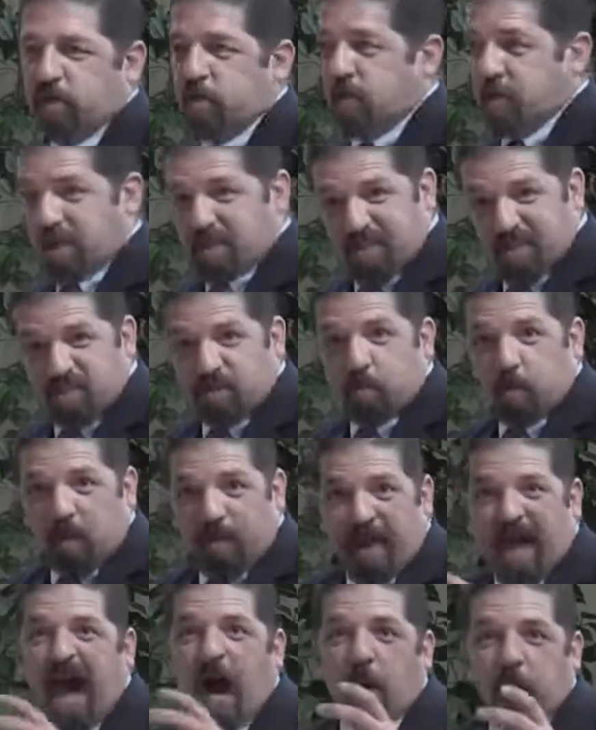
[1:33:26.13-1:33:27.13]
So this is
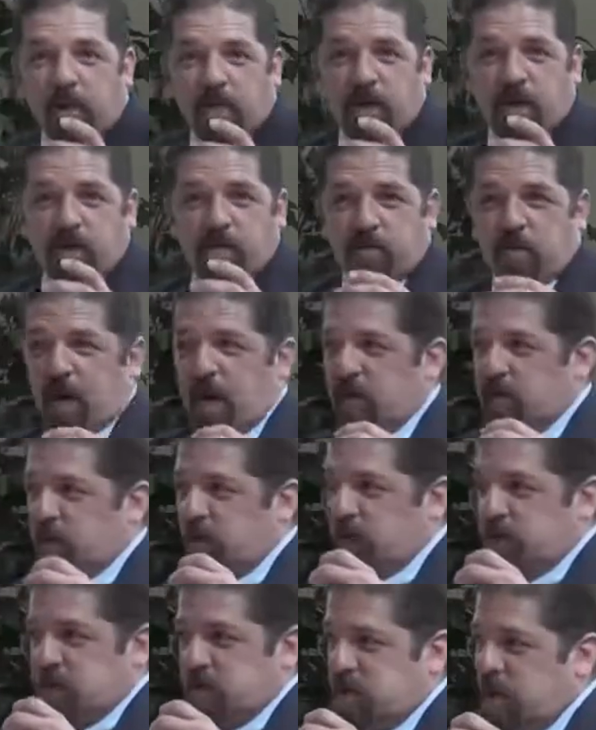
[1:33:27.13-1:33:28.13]
without yeast, right? So
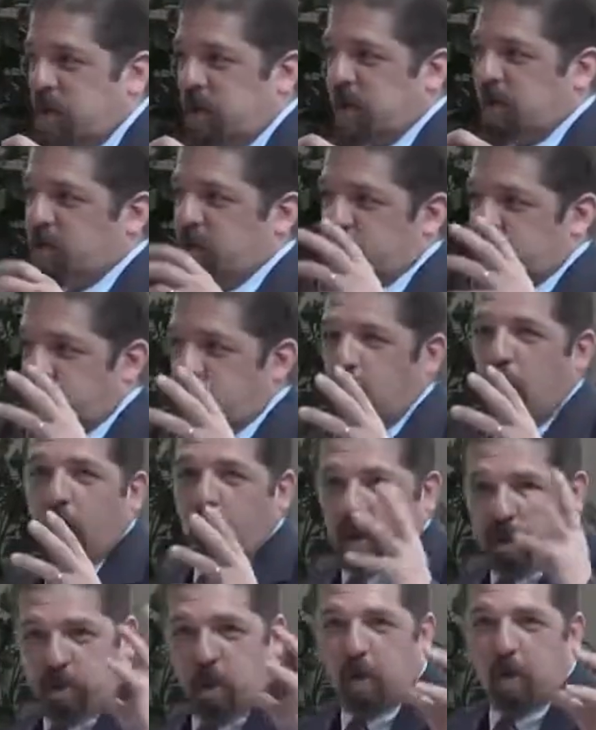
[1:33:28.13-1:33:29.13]
this dough
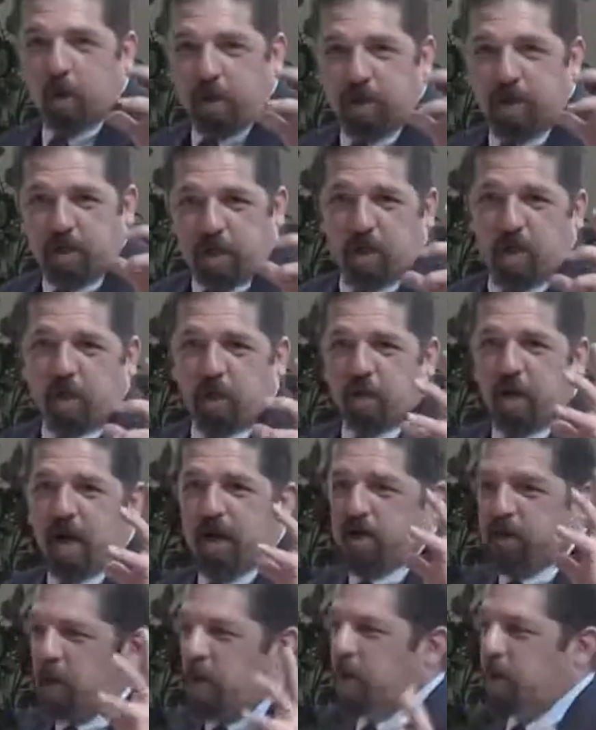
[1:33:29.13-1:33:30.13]
is holy dough, right?
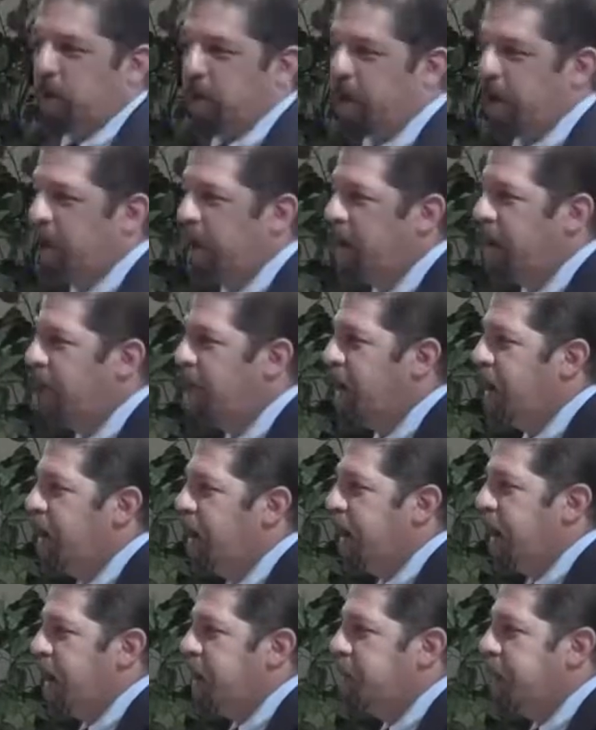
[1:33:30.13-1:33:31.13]
It's holy.
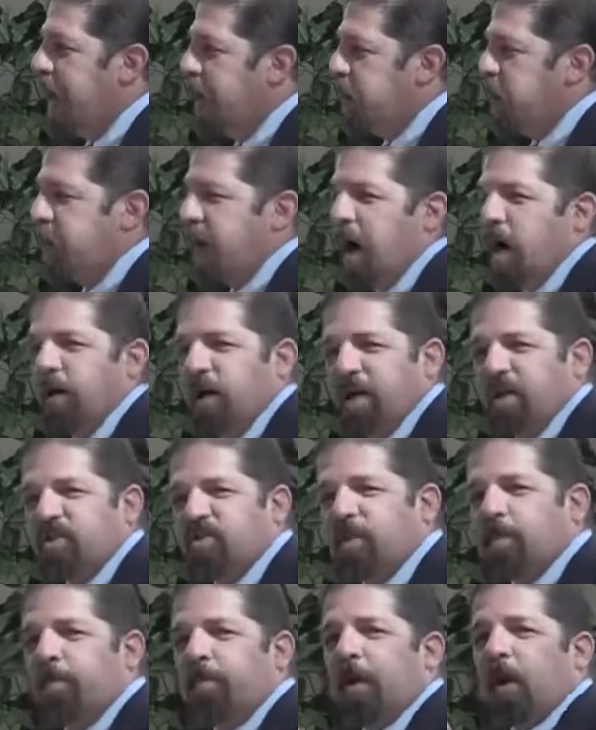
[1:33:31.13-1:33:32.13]
Made without yeast.
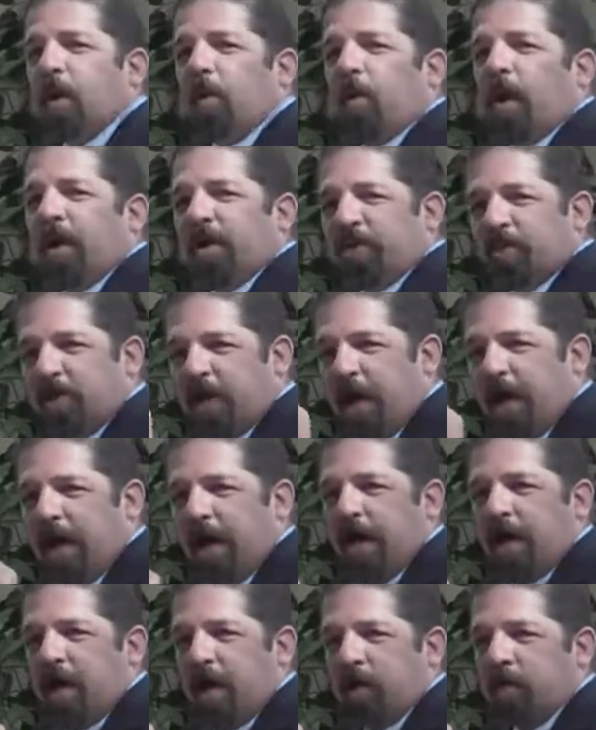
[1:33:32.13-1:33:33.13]
The middle one is
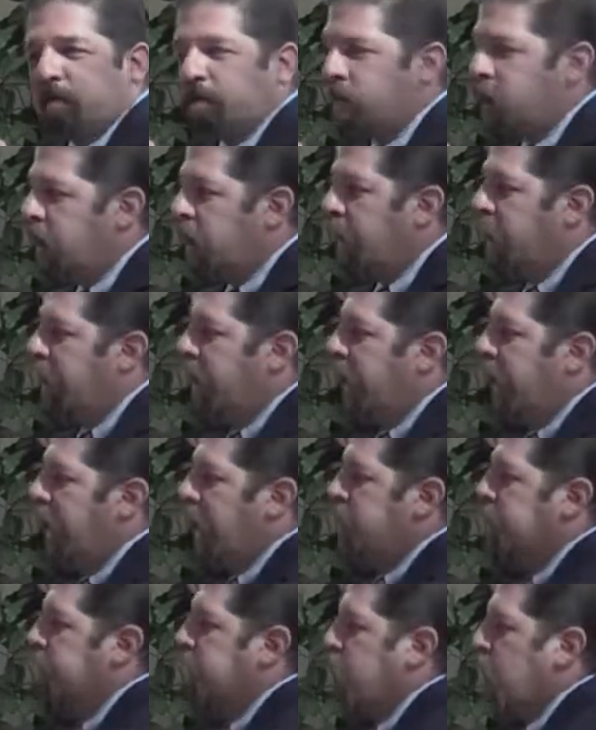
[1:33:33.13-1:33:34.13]
taken
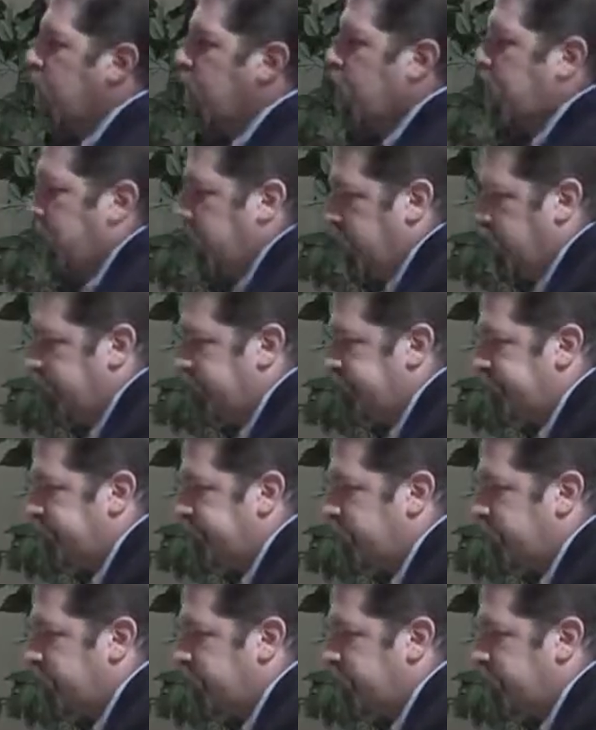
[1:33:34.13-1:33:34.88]
and broken.